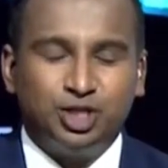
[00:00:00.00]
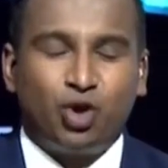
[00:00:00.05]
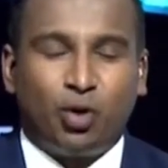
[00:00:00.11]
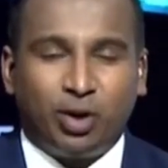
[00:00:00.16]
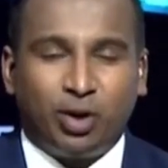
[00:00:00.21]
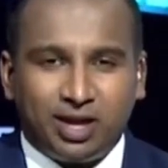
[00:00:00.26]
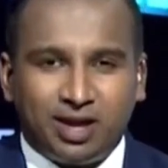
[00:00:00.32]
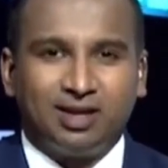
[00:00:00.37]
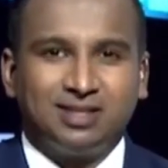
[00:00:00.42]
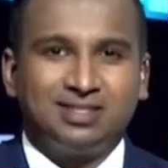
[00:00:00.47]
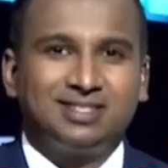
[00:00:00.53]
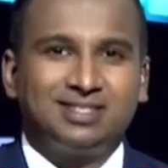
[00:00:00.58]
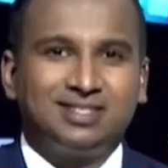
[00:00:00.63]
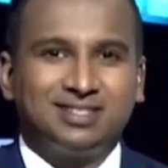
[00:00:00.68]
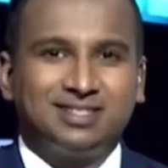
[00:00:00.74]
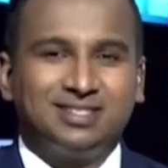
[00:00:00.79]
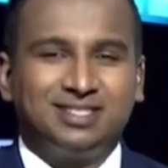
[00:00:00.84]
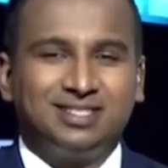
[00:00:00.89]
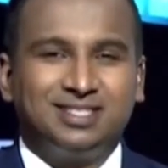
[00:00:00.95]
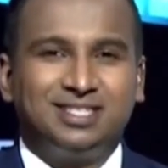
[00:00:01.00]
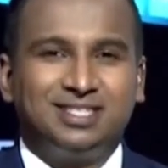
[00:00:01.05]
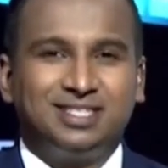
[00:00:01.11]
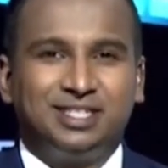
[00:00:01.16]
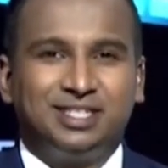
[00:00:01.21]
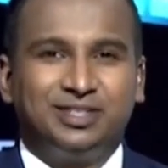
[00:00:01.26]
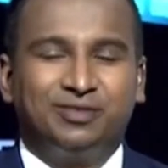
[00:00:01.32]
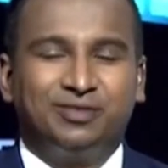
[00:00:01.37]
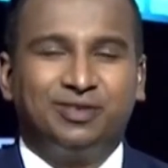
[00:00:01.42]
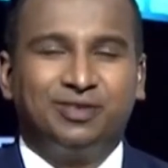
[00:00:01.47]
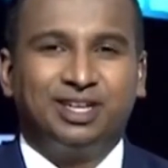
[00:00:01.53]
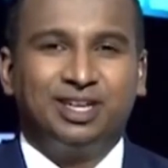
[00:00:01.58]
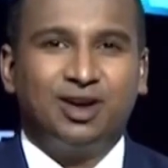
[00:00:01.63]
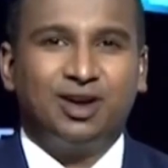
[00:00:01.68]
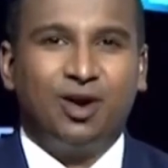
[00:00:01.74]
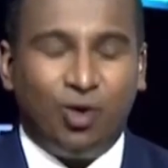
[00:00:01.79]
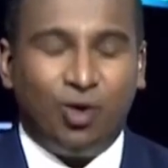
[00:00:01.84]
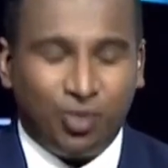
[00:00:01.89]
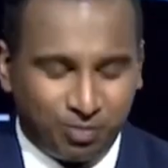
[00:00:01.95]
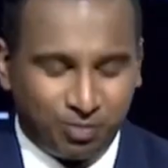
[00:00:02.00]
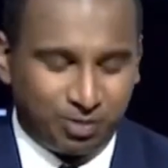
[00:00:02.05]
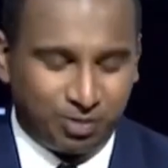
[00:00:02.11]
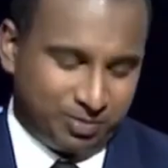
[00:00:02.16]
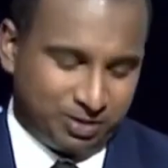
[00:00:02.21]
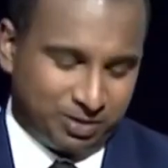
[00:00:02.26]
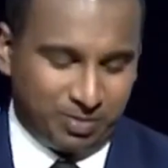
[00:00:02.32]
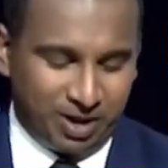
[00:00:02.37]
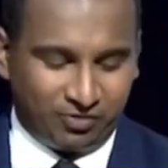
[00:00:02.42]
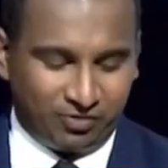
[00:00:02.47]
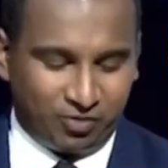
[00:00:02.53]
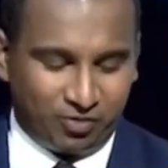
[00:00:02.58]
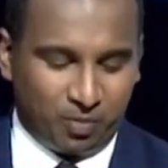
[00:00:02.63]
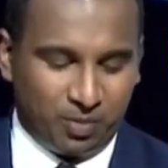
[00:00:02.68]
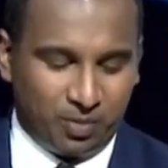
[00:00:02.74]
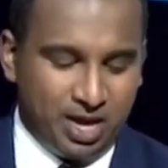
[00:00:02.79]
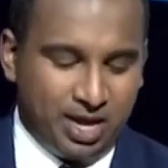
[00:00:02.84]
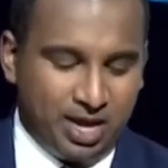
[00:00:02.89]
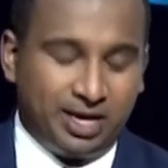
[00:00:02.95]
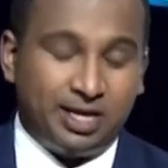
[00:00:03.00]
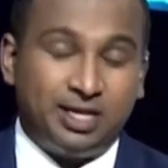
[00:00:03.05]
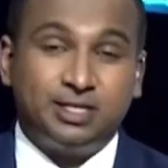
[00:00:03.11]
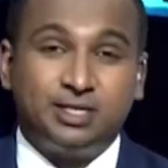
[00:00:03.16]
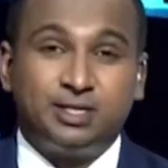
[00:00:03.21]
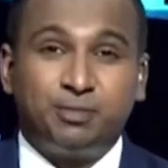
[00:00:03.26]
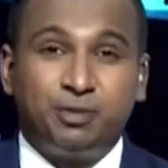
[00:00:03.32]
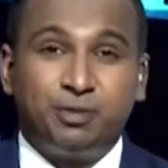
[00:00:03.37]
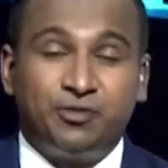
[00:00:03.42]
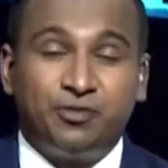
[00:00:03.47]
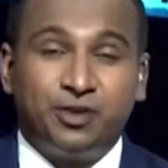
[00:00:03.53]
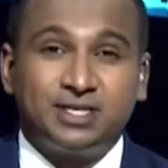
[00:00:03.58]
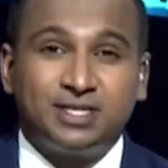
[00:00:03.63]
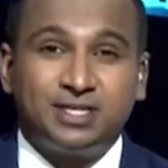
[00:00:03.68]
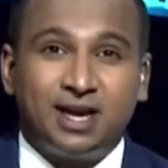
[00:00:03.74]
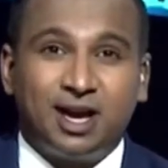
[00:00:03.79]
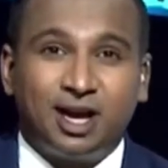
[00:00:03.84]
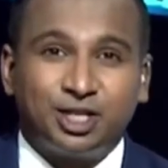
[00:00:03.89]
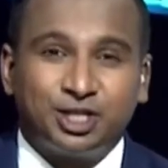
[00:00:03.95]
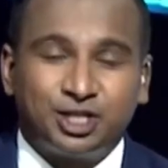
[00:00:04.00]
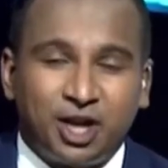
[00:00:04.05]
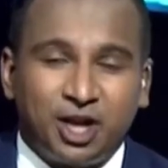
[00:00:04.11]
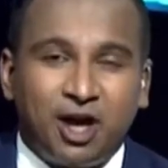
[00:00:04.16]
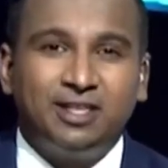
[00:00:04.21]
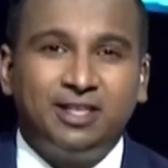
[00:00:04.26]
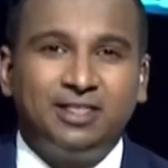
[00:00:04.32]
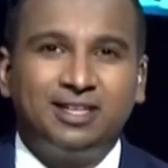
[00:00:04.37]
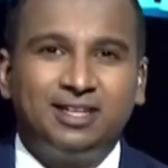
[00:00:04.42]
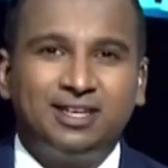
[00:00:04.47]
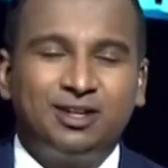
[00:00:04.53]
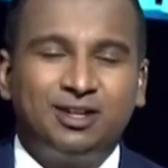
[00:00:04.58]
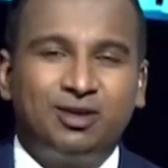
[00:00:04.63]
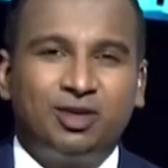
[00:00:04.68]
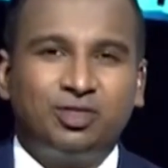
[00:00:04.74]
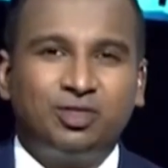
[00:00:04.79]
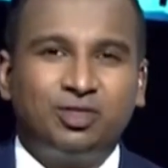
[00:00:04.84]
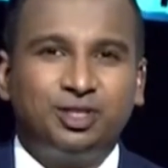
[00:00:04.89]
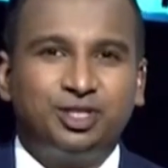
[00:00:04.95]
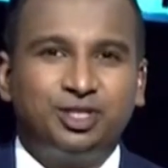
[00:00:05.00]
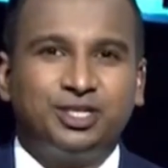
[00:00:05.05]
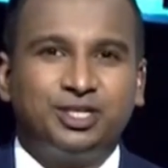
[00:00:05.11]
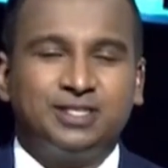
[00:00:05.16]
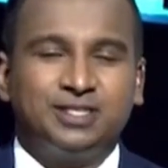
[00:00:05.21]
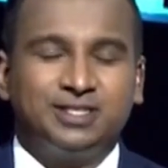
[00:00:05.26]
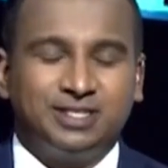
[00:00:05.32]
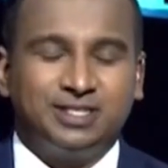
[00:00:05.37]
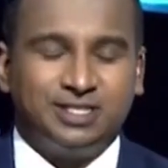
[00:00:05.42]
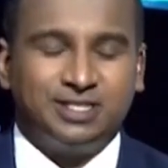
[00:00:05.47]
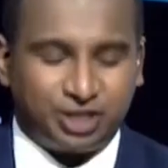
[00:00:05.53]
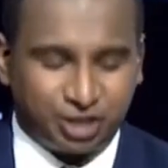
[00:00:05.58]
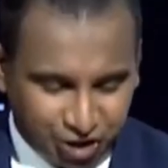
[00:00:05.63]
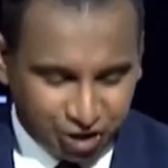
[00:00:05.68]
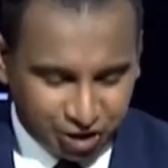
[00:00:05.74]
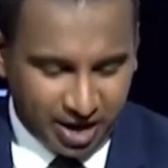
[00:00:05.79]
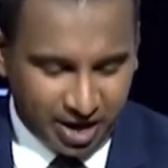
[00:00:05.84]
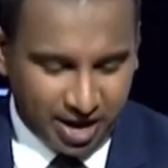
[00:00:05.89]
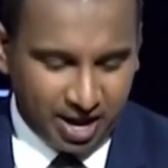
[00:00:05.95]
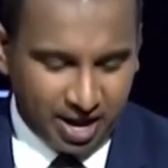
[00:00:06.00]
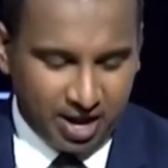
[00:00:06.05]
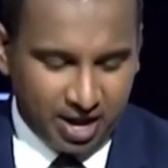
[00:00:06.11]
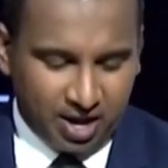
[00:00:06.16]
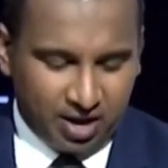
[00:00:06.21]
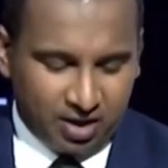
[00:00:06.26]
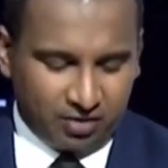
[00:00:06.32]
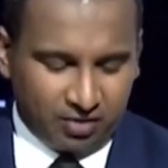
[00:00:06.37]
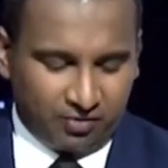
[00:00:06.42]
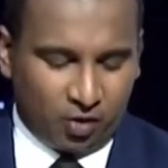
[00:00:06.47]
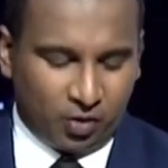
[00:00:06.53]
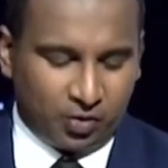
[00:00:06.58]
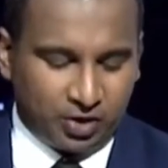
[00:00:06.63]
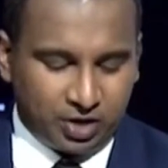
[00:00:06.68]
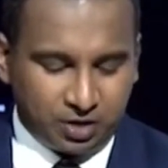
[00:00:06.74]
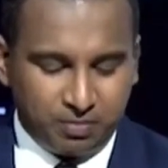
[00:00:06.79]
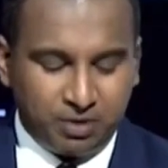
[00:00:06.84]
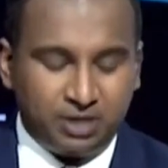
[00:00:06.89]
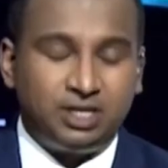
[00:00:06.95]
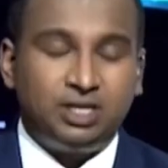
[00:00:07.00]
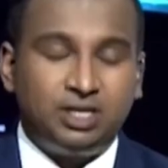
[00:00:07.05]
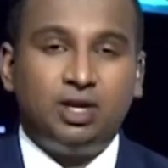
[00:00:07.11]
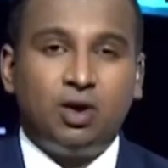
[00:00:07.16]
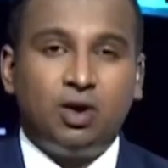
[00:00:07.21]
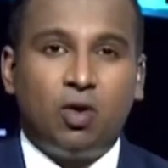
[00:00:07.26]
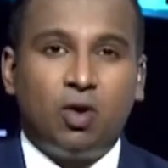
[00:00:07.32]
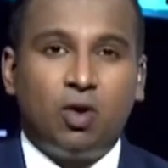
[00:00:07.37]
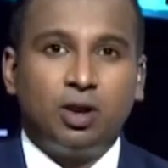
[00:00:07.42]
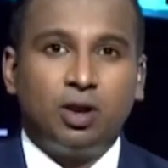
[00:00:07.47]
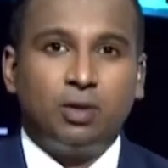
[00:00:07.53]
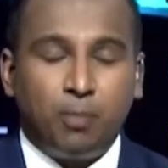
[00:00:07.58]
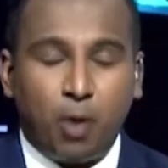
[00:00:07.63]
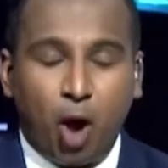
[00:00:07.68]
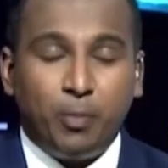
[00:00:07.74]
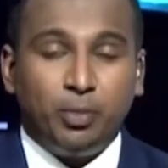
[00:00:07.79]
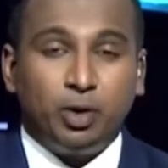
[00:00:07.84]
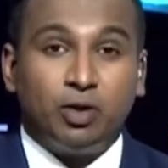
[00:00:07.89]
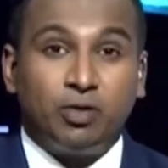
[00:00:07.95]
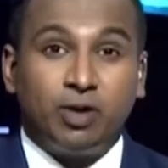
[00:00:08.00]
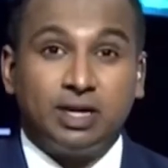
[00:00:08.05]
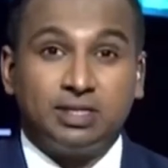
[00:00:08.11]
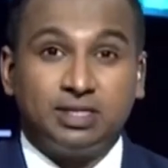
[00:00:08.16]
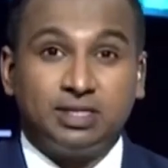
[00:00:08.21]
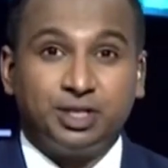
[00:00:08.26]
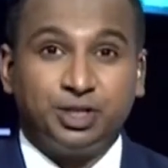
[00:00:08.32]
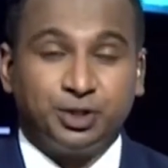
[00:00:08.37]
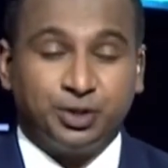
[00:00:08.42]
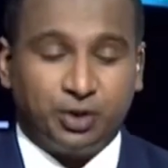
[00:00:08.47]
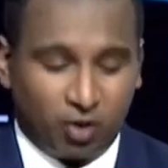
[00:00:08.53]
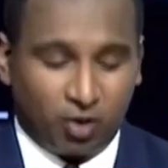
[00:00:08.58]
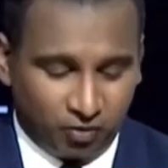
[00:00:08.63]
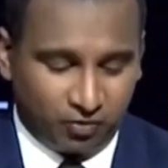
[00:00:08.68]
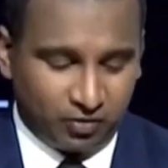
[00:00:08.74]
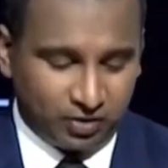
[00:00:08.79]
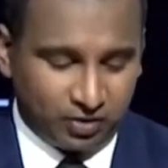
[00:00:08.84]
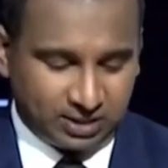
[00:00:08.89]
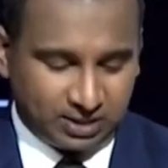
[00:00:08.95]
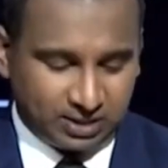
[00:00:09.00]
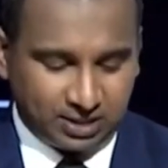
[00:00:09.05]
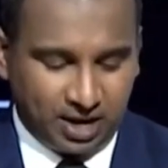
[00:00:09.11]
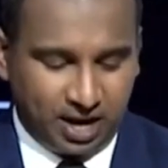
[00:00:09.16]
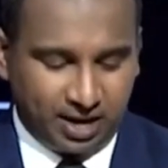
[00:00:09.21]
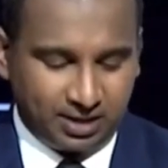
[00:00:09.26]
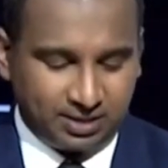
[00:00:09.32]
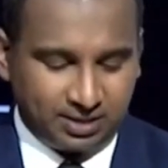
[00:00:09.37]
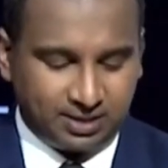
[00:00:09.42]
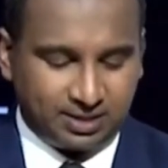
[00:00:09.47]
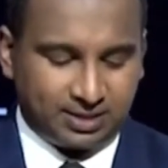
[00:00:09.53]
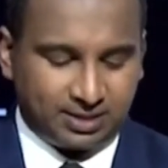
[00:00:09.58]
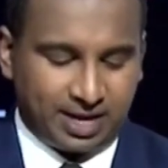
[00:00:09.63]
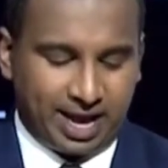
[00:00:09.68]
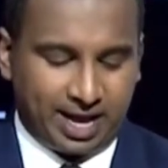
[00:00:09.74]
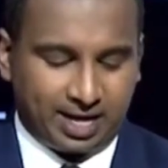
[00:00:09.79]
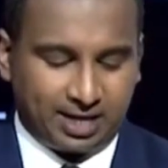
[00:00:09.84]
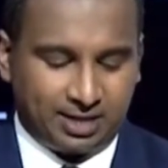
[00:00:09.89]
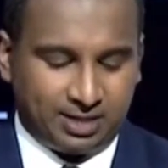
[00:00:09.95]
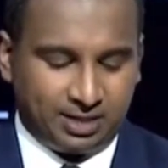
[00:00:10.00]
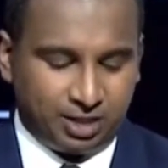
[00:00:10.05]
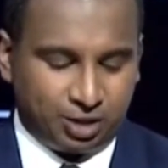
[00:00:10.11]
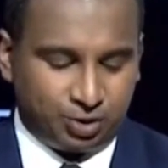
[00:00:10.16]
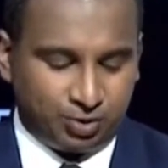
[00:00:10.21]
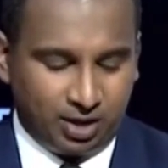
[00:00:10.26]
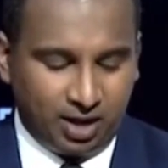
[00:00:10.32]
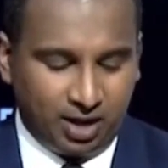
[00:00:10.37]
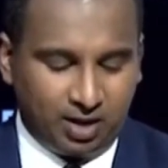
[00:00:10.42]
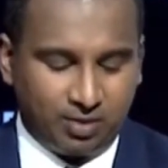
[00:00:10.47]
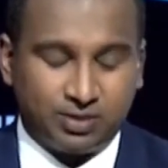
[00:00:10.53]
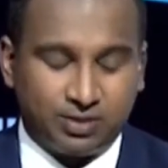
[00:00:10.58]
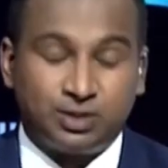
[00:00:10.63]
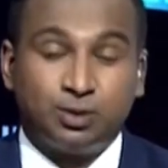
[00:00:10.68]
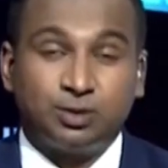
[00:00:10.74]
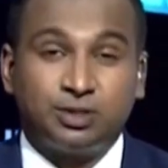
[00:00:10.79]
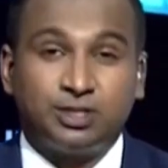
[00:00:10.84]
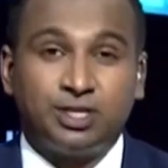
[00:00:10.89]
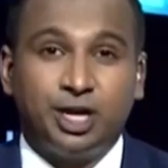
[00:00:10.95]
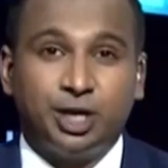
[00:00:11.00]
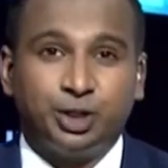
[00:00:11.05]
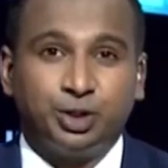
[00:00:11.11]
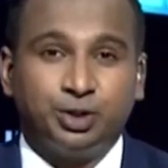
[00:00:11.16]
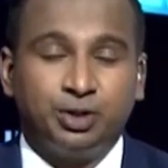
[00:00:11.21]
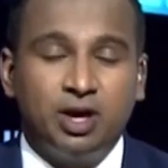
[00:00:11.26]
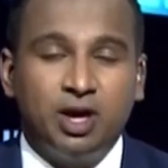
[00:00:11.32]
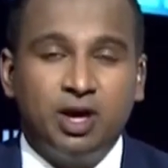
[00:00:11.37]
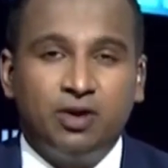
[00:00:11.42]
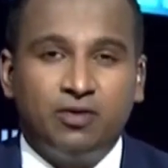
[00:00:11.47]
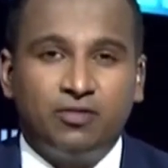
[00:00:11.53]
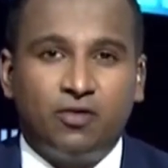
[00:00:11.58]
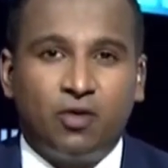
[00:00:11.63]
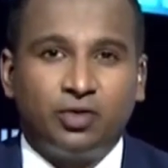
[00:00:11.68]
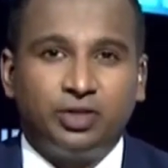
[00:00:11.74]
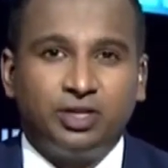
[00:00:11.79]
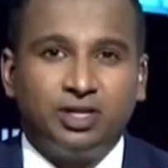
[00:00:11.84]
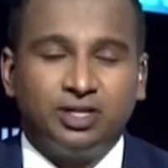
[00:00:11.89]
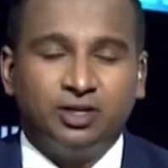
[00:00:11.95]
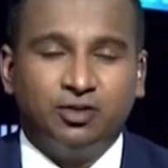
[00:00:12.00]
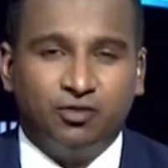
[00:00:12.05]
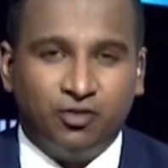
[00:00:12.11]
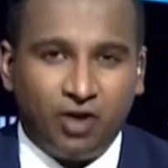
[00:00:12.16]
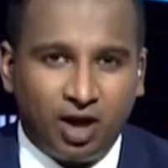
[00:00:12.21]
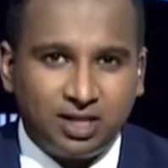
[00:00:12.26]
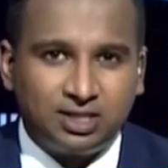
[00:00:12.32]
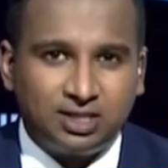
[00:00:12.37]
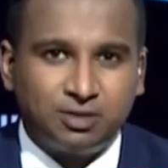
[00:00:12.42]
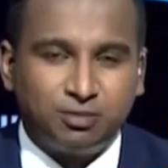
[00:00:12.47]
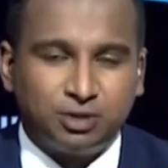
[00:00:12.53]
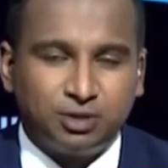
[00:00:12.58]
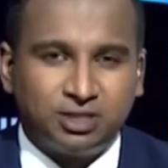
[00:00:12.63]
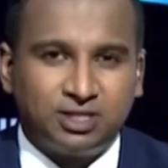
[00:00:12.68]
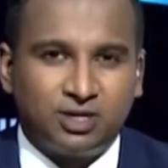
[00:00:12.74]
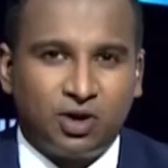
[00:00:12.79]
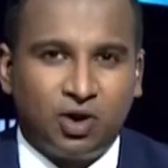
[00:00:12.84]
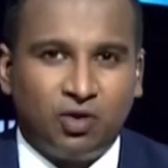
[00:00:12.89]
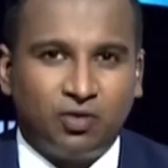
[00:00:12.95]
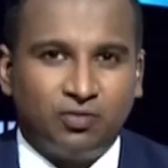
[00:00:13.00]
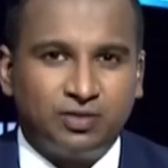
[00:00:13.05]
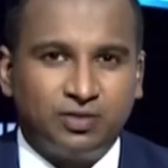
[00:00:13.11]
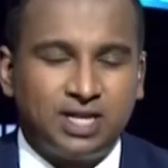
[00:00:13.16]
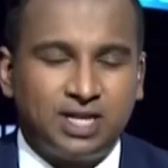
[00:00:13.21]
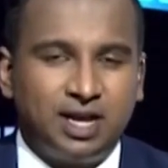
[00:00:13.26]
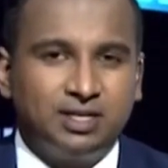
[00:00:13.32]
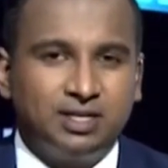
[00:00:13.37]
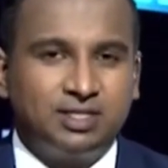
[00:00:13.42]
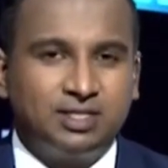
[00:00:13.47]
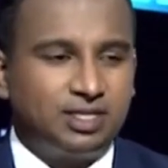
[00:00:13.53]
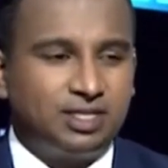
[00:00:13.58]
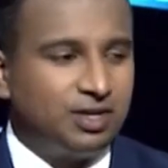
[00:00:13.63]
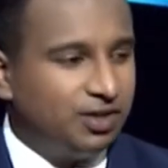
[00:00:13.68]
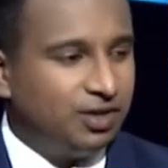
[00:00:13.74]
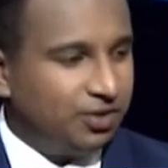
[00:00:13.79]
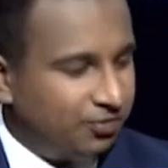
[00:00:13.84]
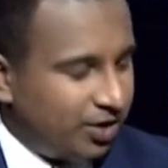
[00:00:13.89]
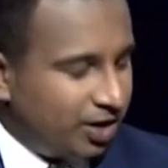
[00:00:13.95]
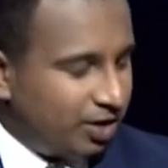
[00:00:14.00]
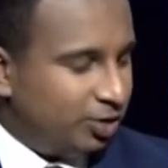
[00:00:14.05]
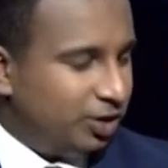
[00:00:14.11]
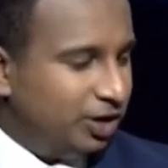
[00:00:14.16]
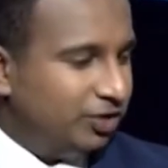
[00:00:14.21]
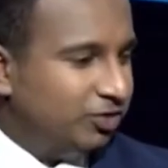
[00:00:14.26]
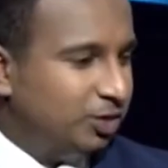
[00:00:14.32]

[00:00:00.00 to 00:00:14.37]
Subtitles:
Joining us this evening on The People's Platform is Professor Aashani Tillekeratne. She is the chair for the Committee on Popularization of Science at the Sri Lanka Association for the Advancement of Science. A very good